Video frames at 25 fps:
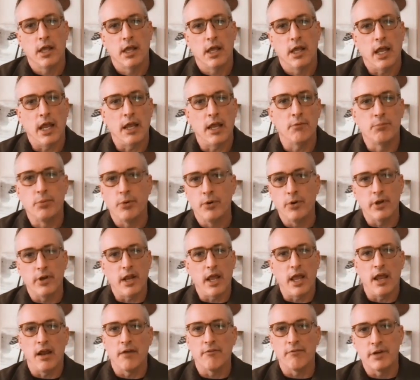and put
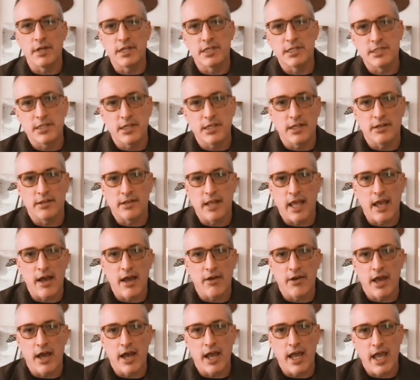every cent
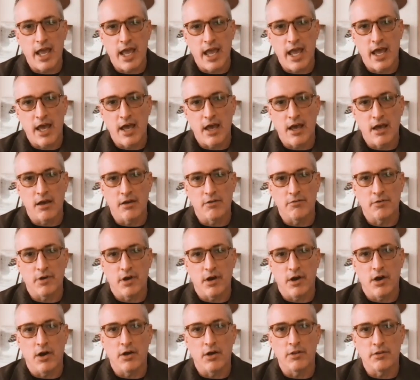down I have
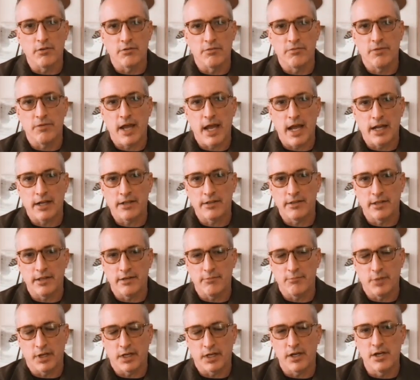on the fact
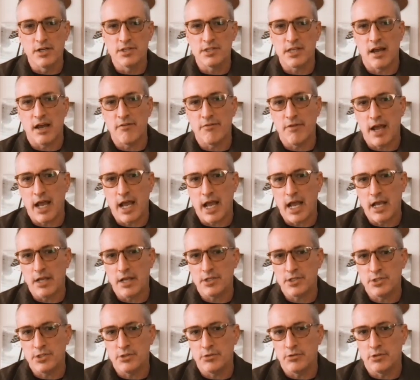that because I've
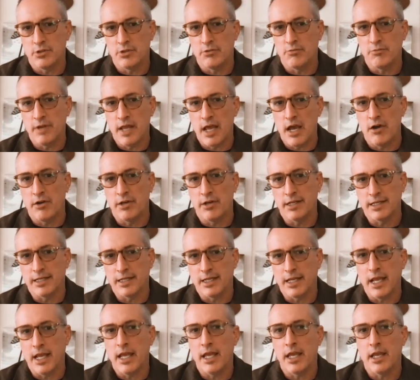asked you and you've now
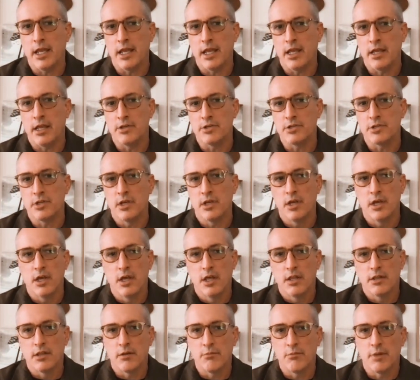engaged,
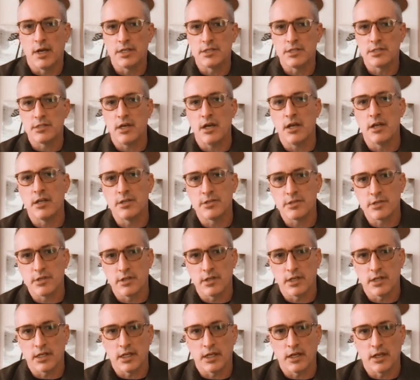that my son is going
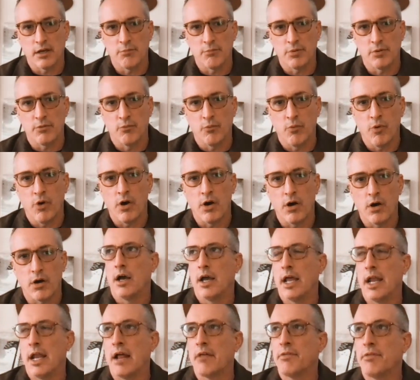to get up and walk.
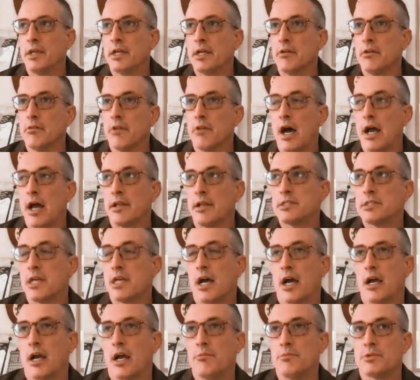And I think a lot of
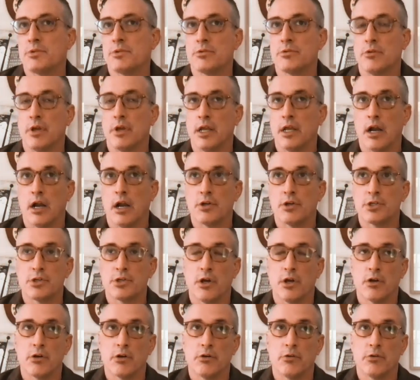times in our
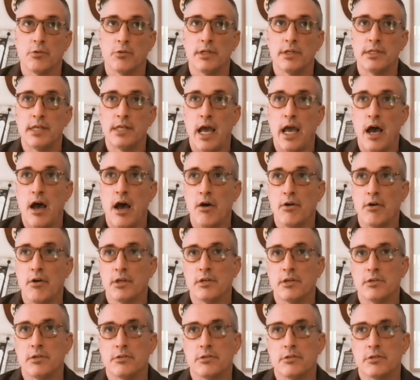struggle with doubt
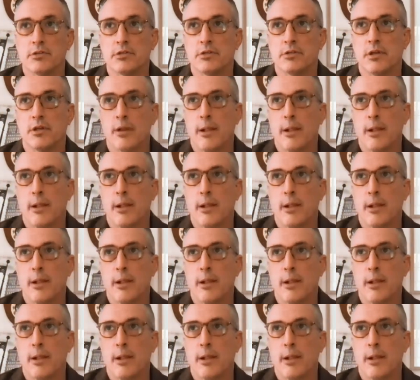is,